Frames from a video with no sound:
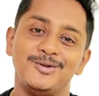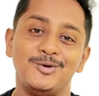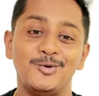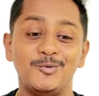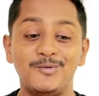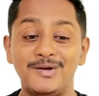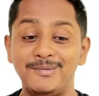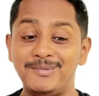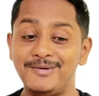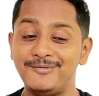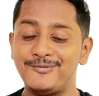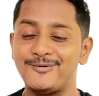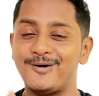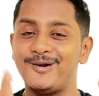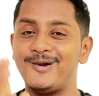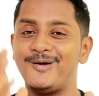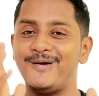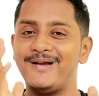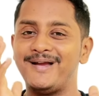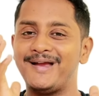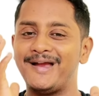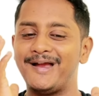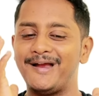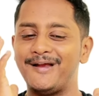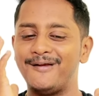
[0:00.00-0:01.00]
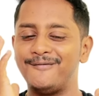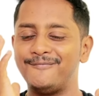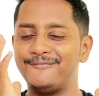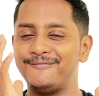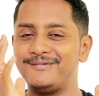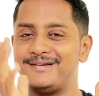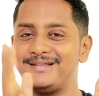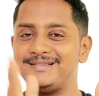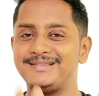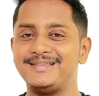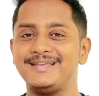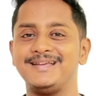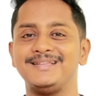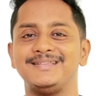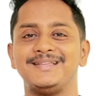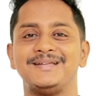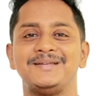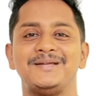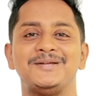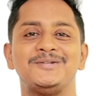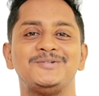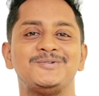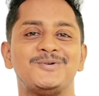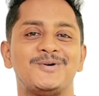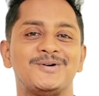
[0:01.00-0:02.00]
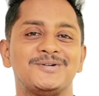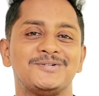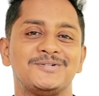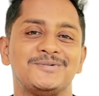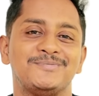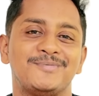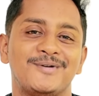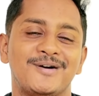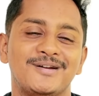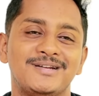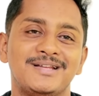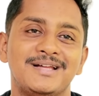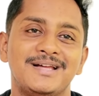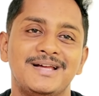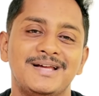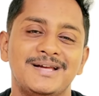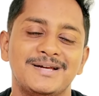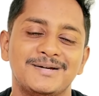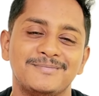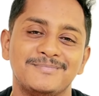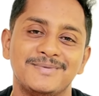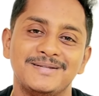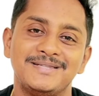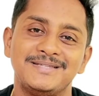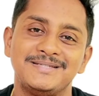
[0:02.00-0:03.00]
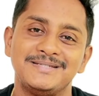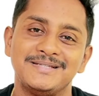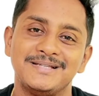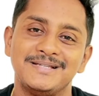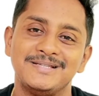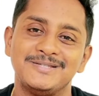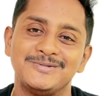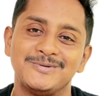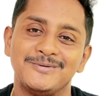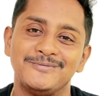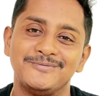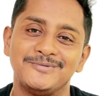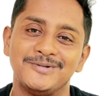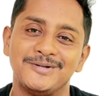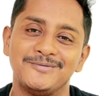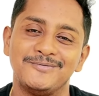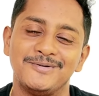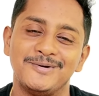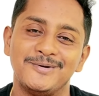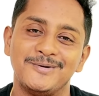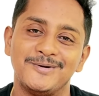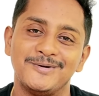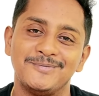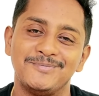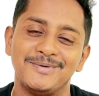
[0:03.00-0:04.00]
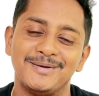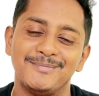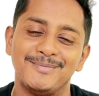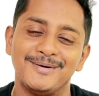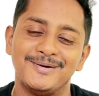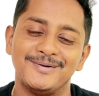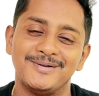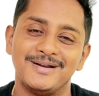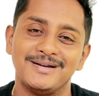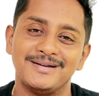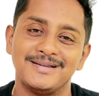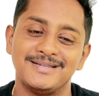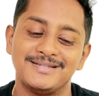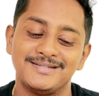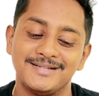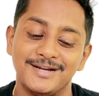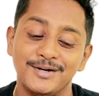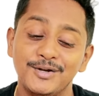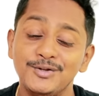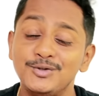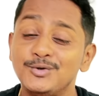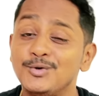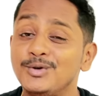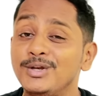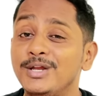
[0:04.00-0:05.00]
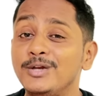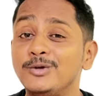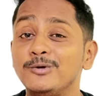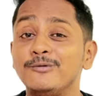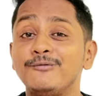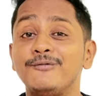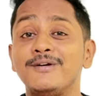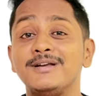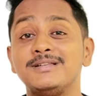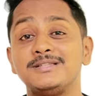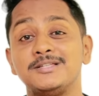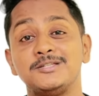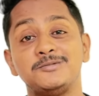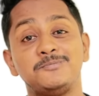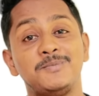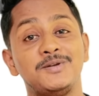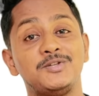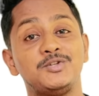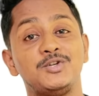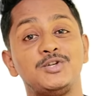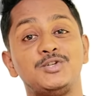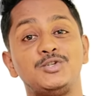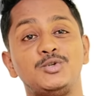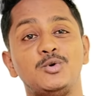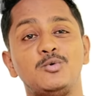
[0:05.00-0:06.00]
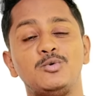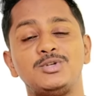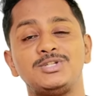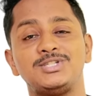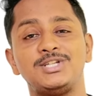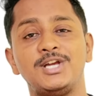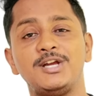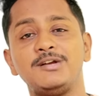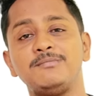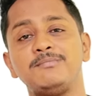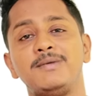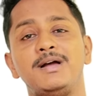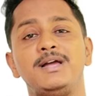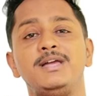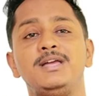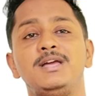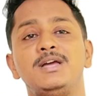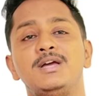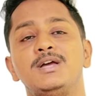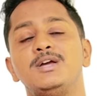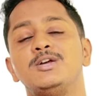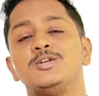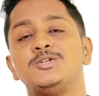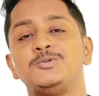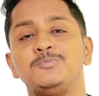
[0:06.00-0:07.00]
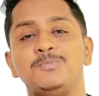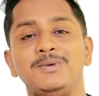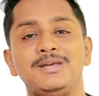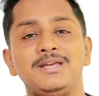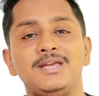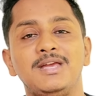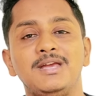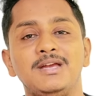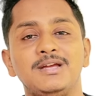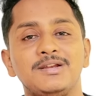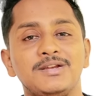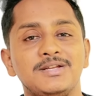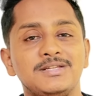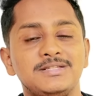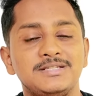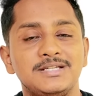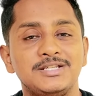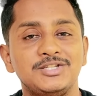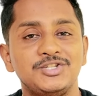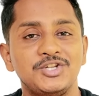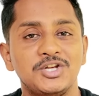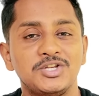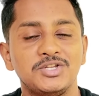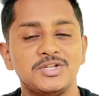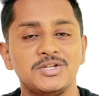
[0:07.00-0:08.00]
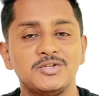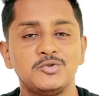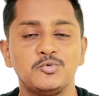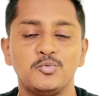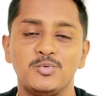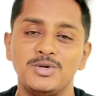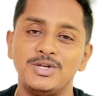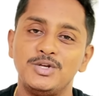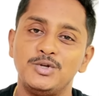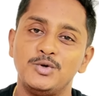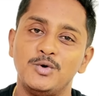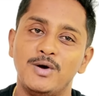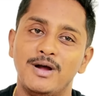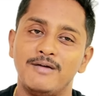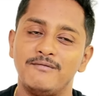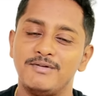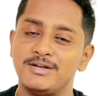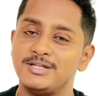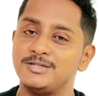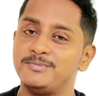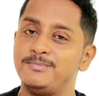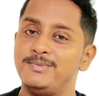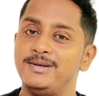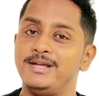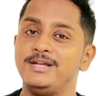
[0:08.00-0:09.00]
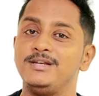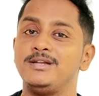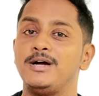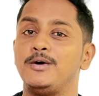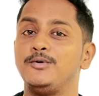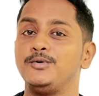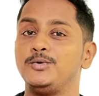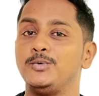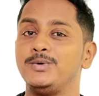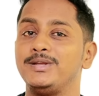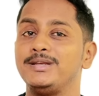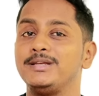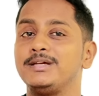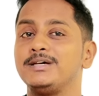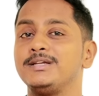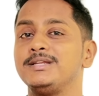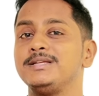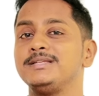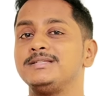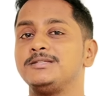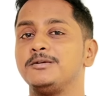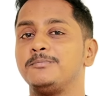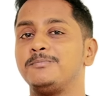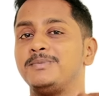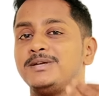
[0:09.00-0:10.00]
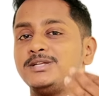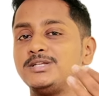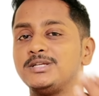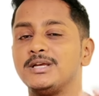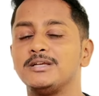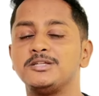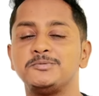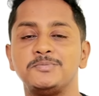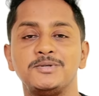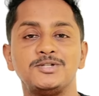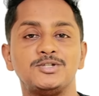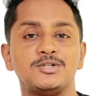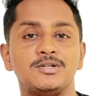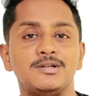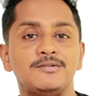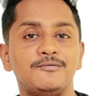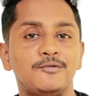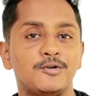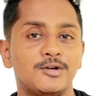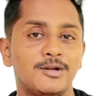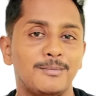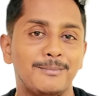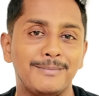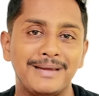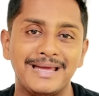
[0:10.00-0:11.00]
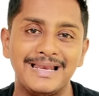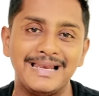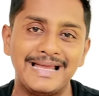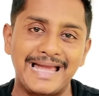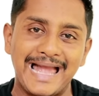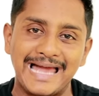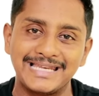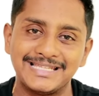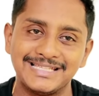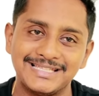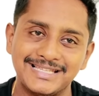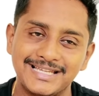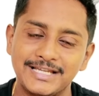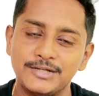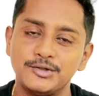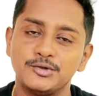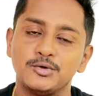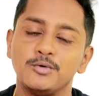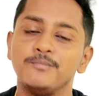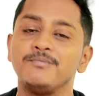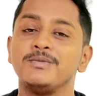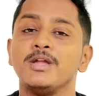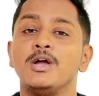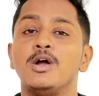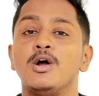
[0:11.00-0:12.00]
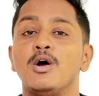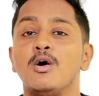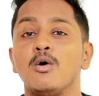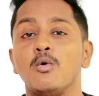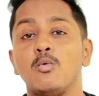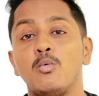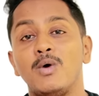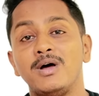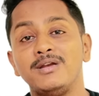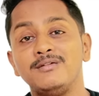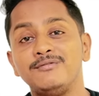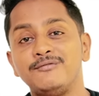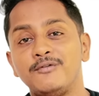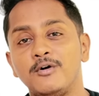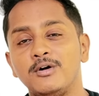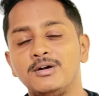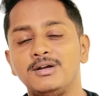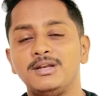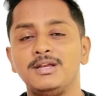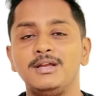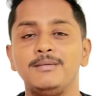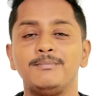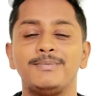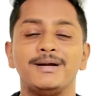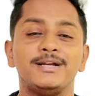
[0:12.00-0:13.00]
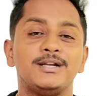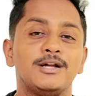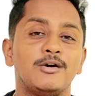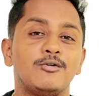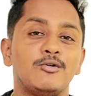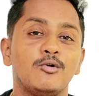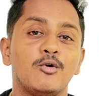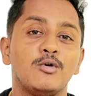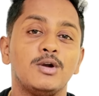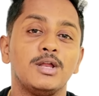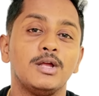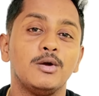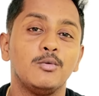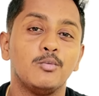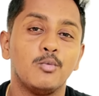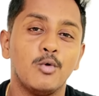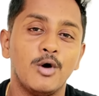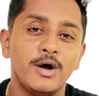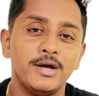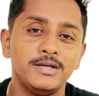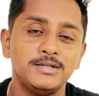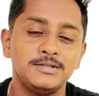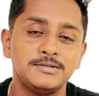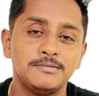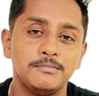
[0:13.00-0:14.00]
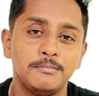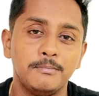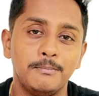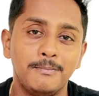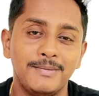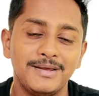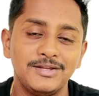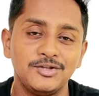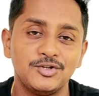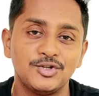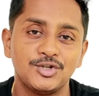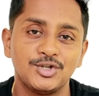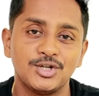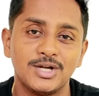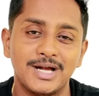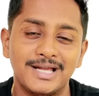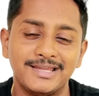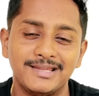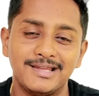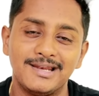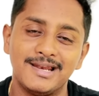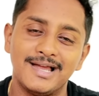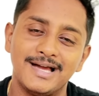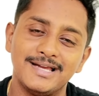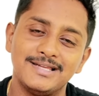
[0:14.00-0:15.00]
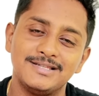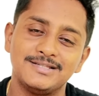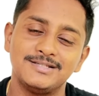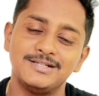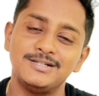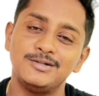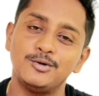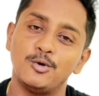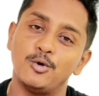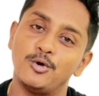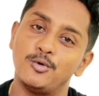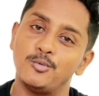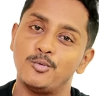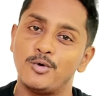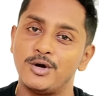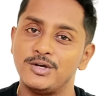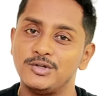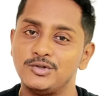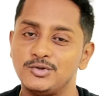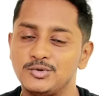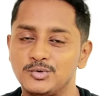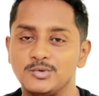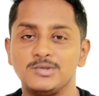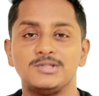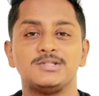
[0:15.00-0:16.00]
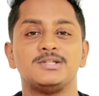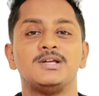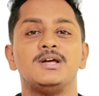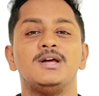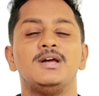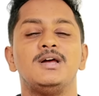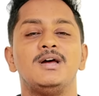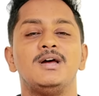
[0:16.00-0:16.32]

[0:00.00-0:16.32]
You will be following everything that I talked about, but still software will not be able to understand. If you need to fix the speech issue, check my speaking recent changes video. I've explained how to increase the pitch, especially for a male candidate to 140 by downloading voice pitch analyzer or voice tools.